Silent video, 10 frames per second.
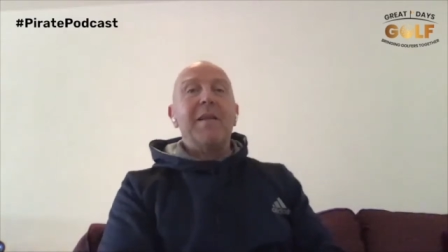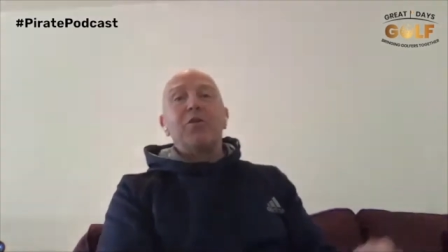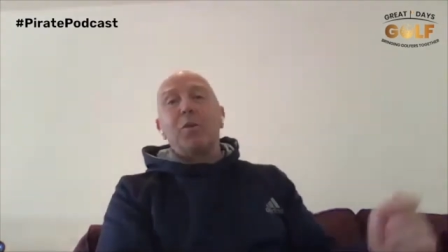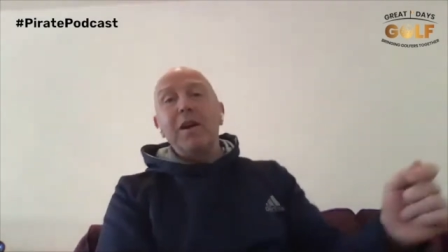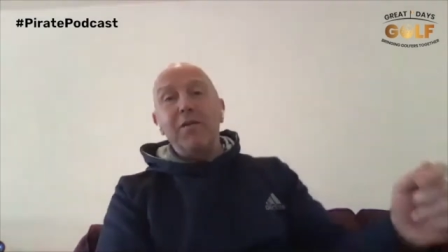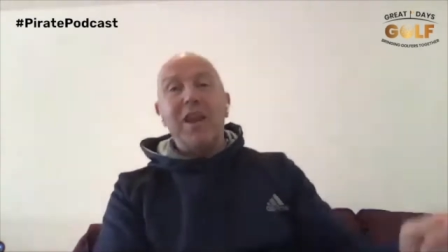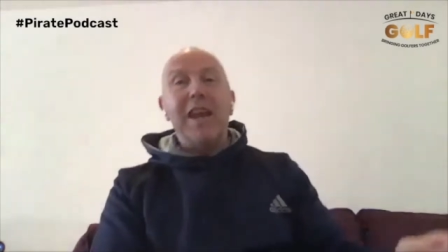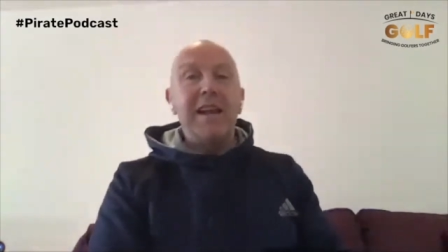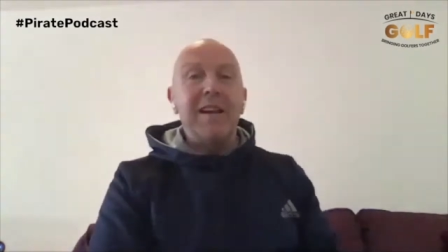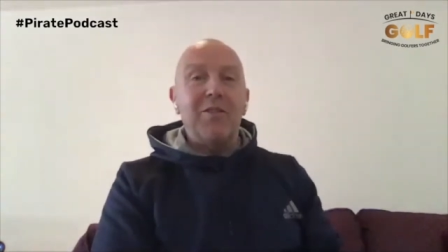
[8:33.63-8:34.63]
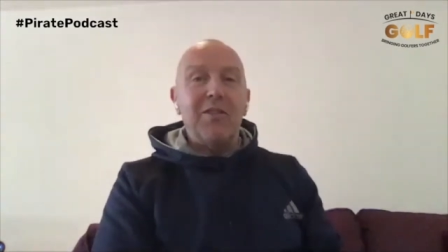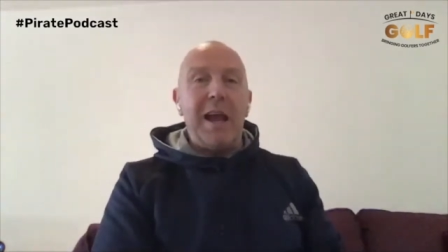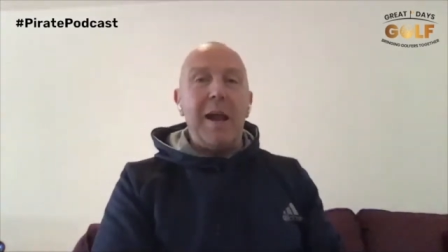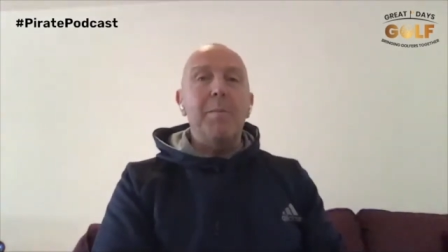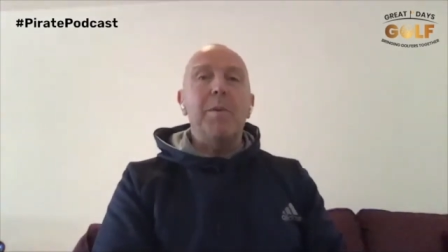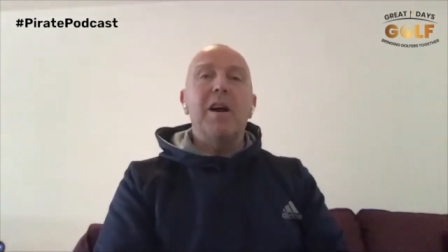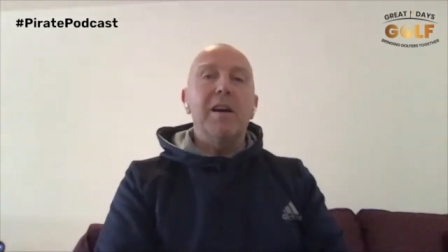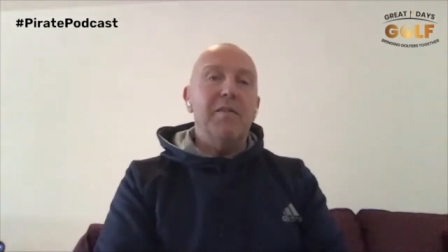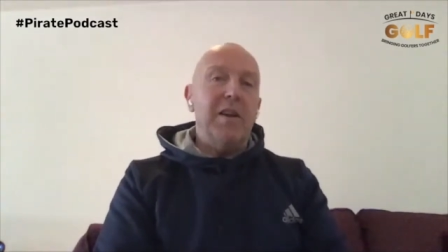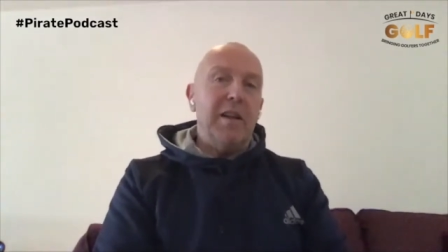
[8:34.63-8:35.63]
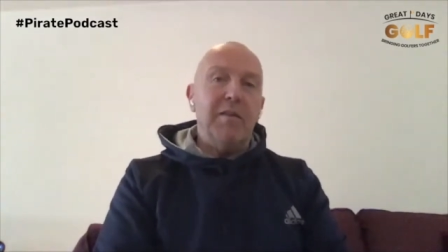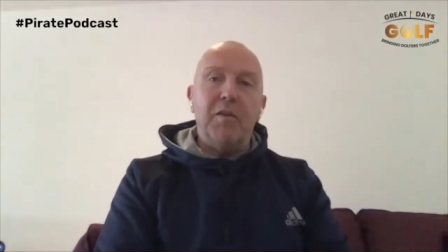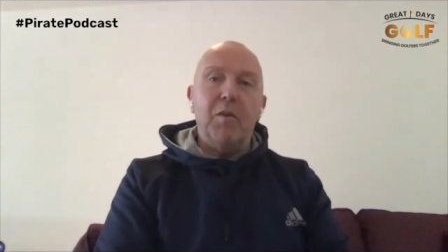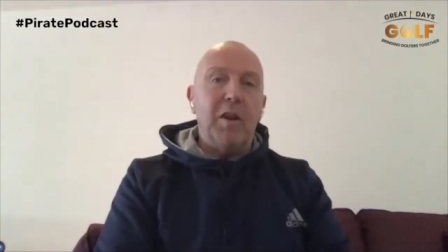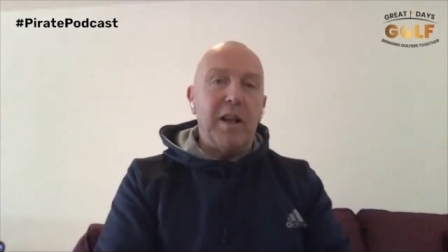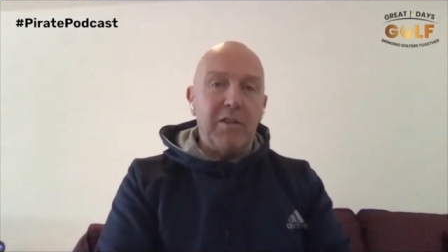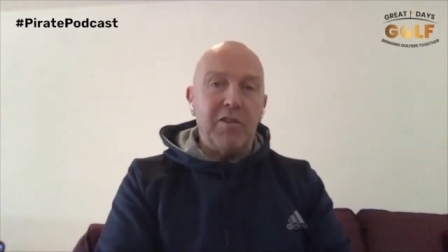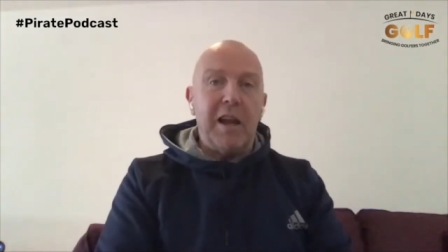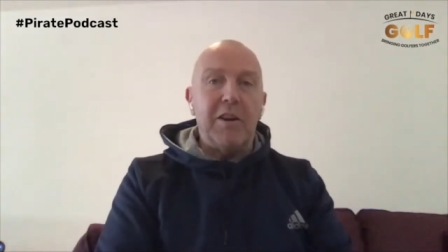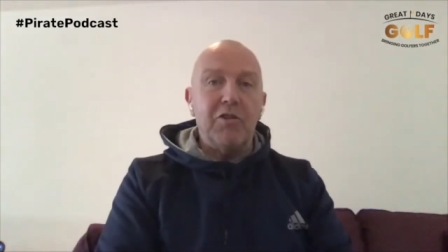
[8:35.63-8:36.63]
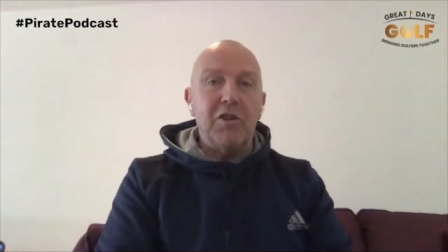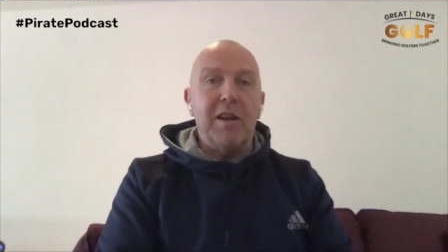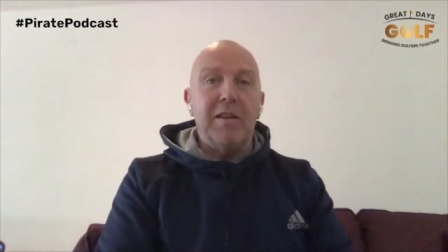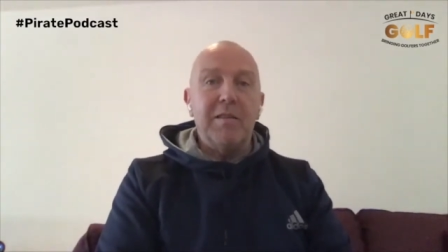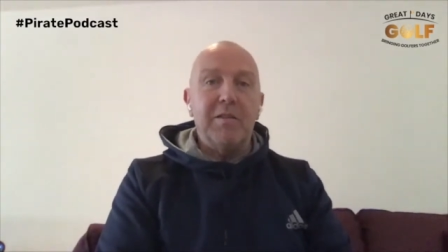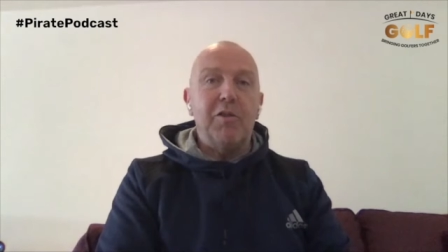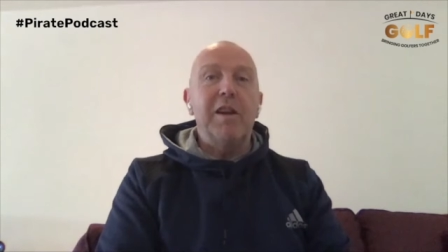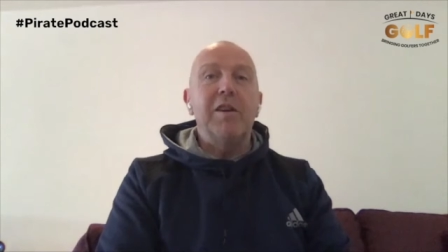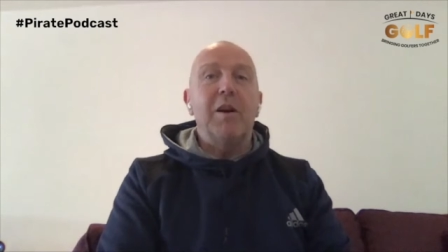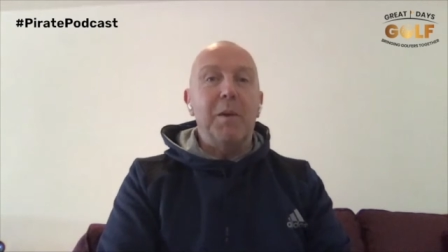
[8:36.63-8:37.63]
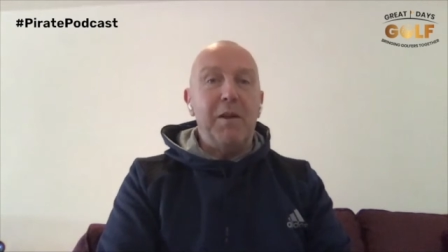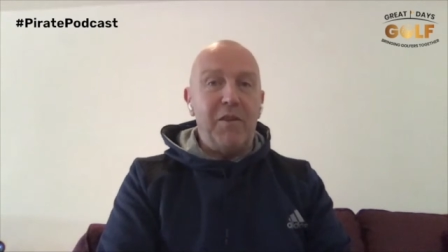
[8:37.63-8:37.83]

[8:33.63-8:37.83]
So I've taken a step, I've hit the floor like a sack of shit, straight on my